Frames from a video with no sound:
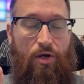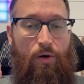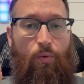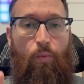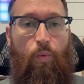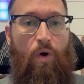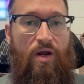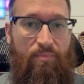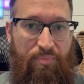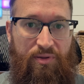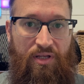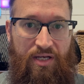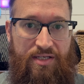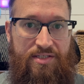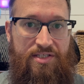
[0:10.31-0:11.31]

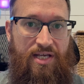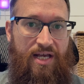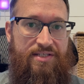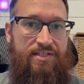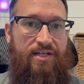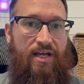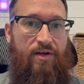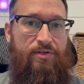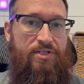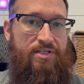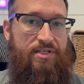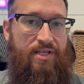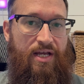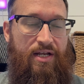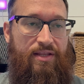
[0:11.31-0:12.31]
OnePlus has
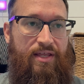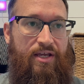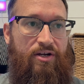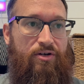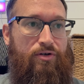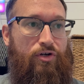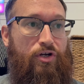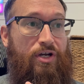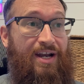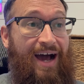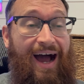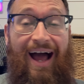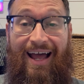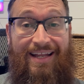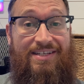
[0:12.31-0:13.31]
announced that they are
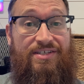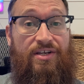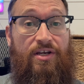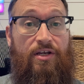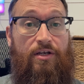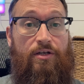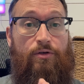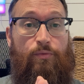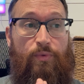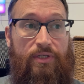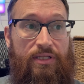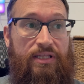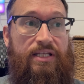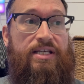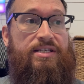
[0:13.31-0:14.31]
not
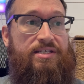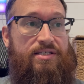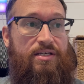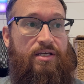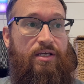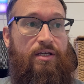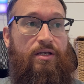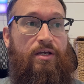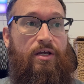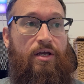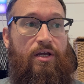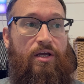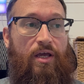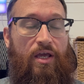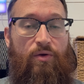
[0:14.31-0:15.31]
releasing
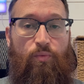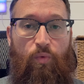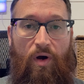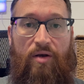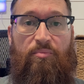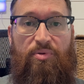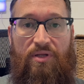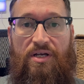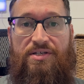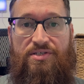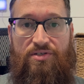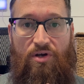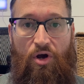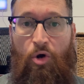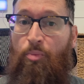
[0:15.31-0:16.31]
a
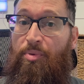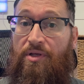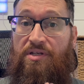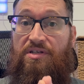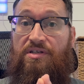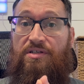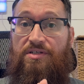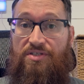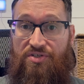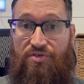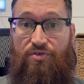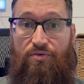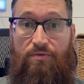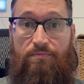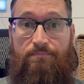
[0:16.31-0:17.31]
OnePlus Open
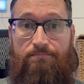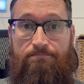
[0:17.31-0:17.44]
2.